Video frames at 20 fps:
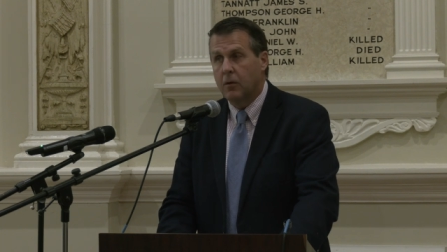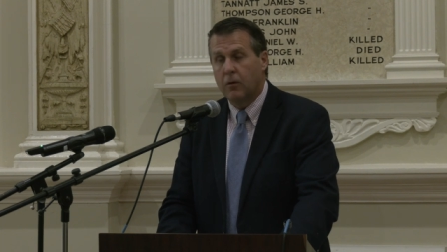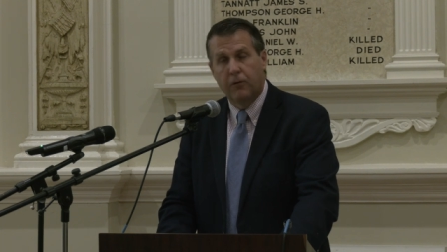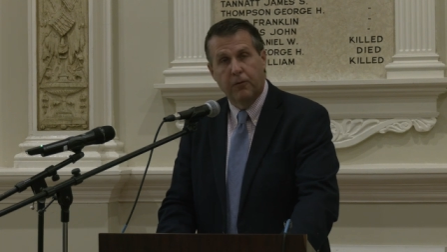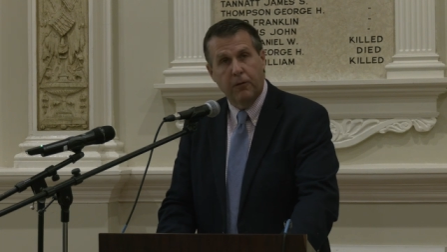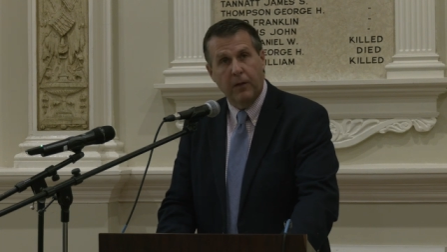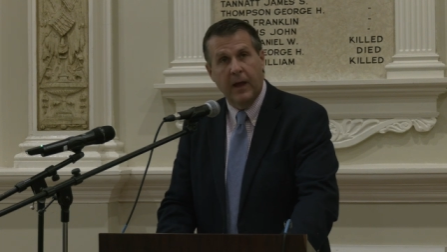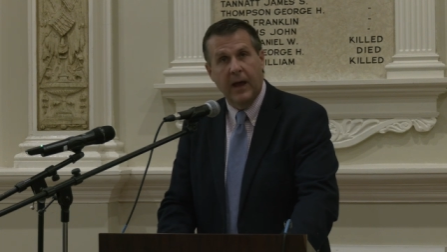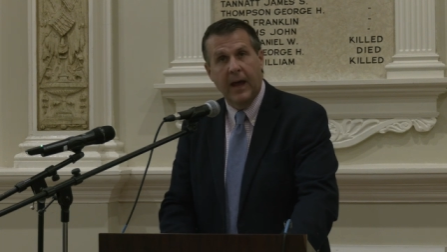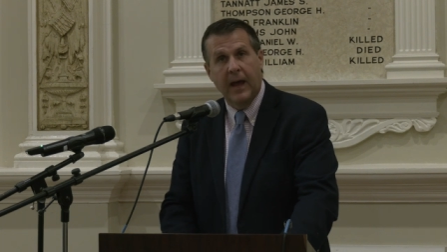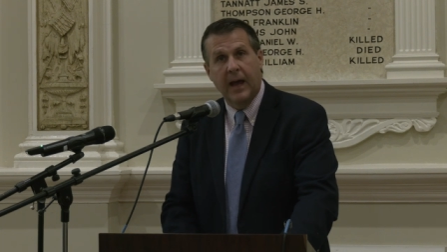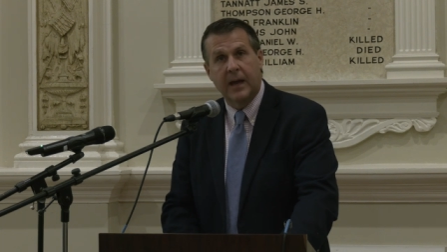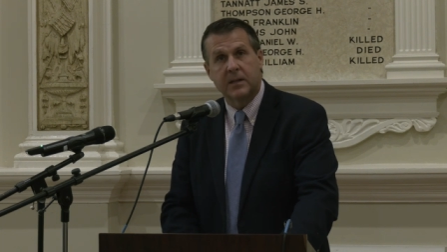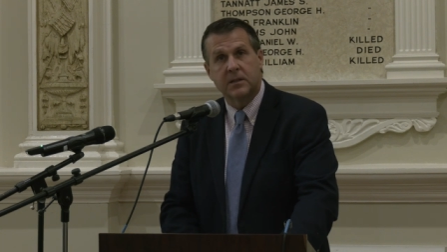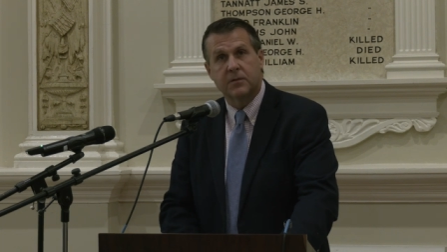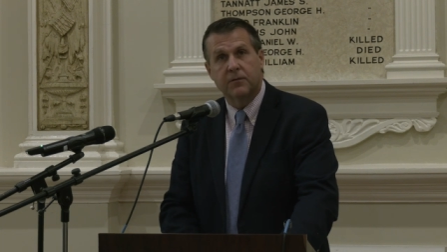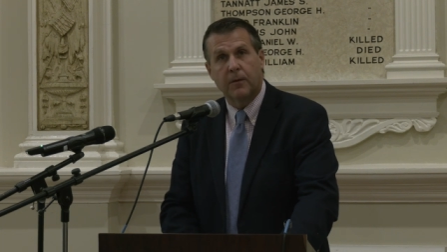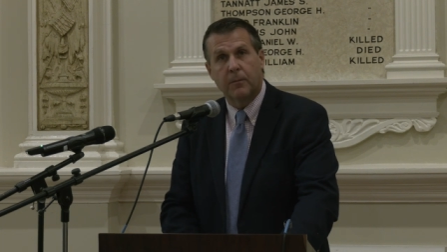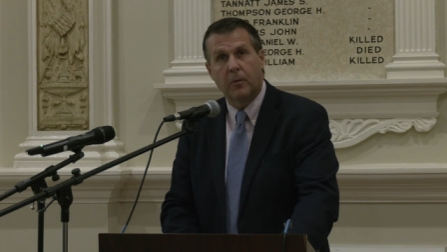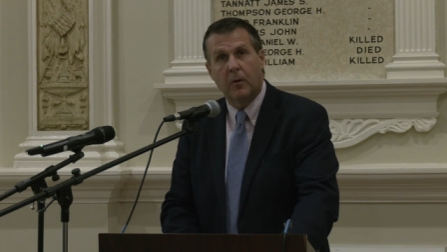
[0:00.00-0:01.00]
flags
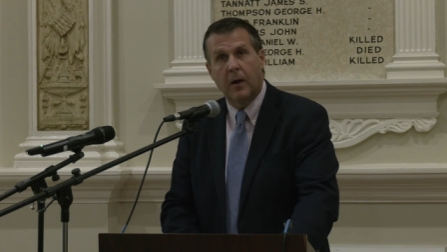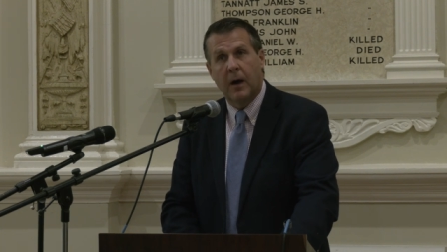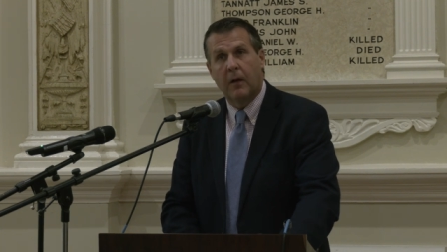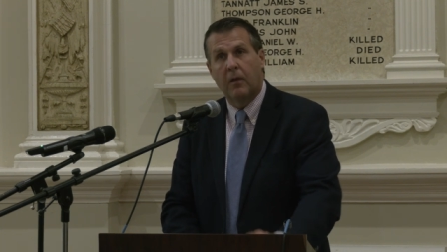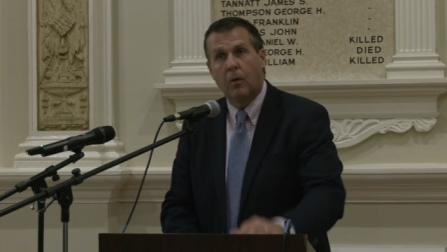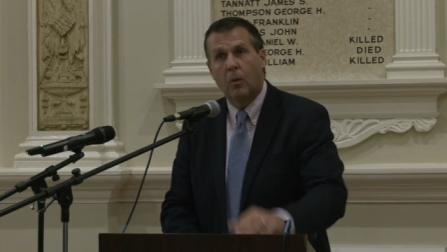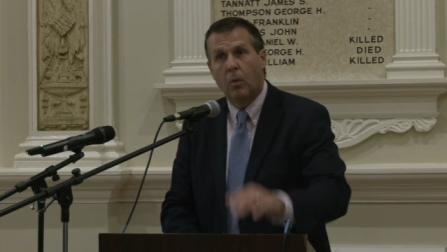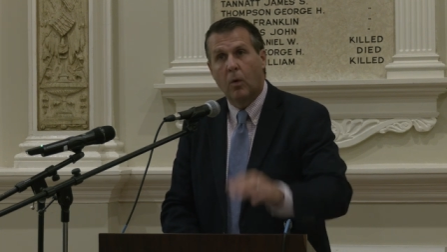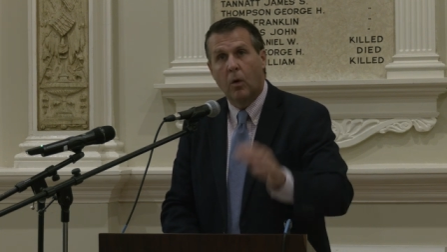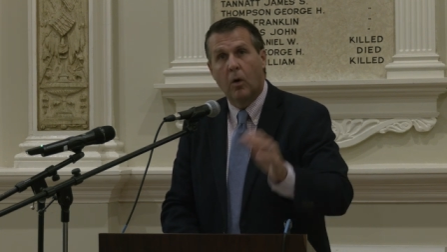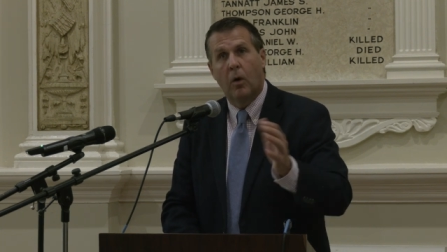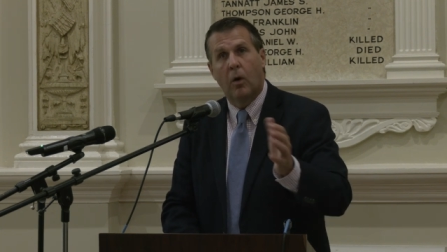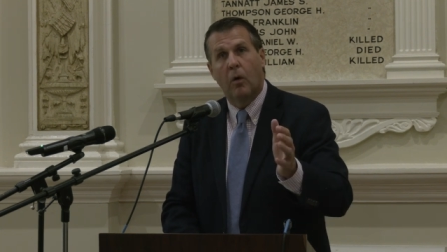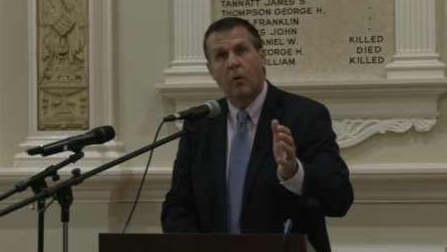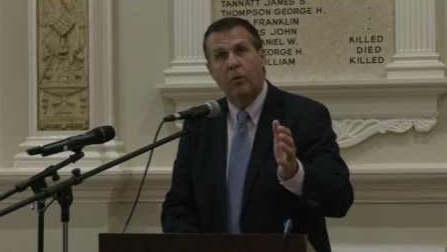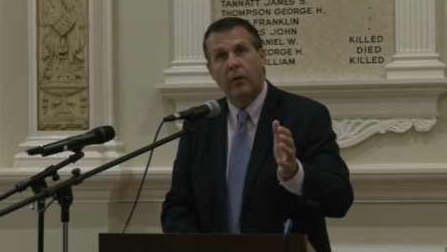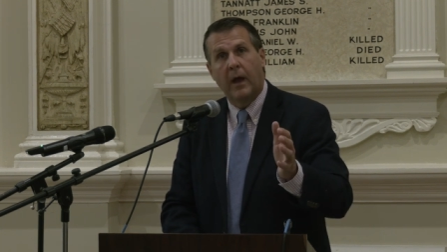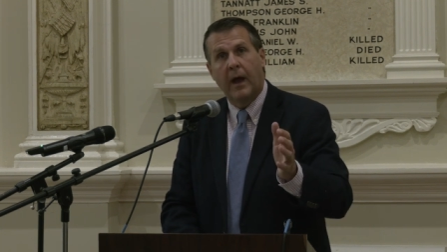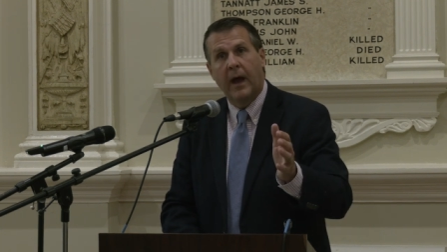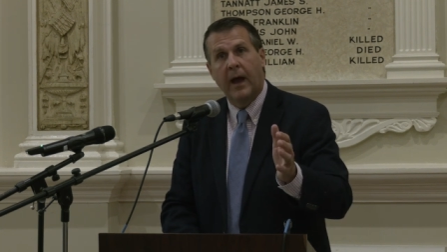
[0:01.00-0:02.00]
from around the
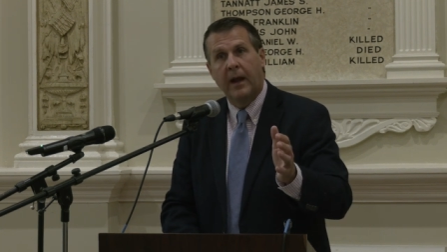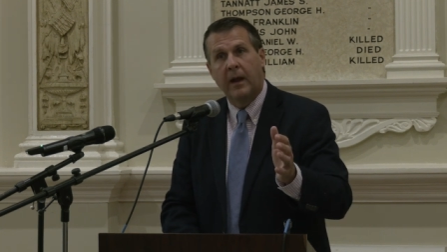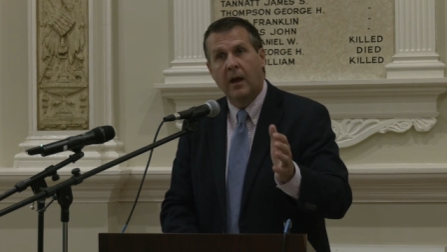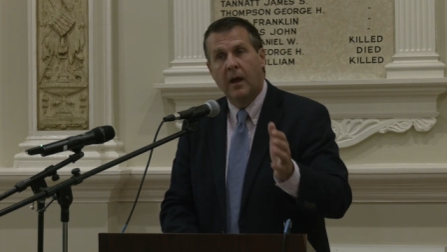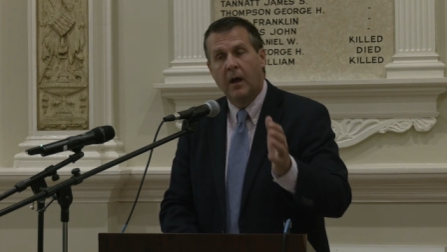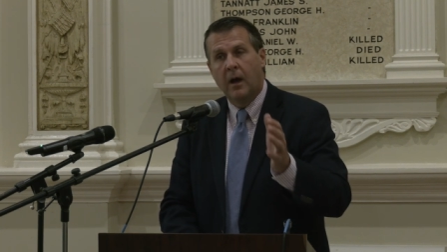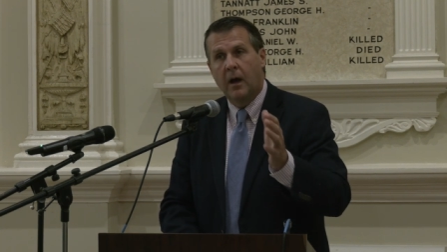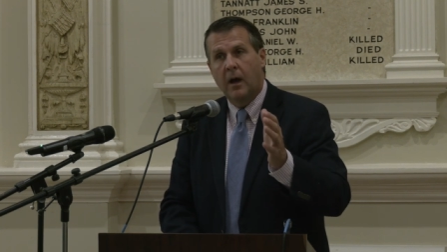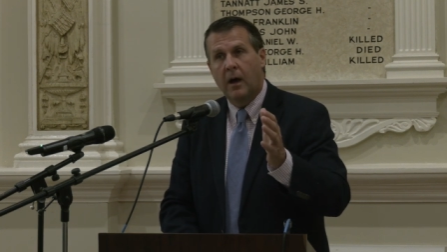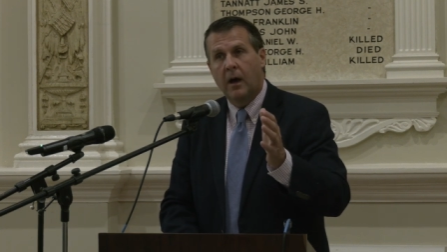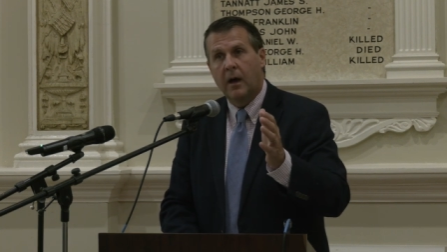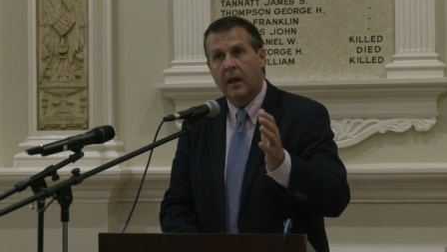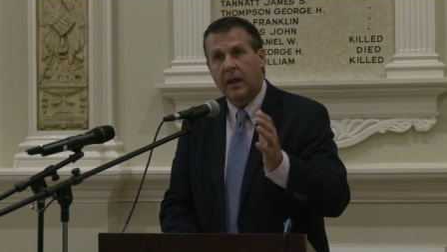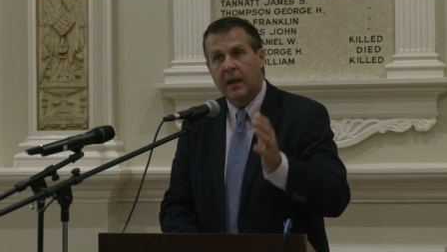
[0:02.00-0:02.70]
world that uh,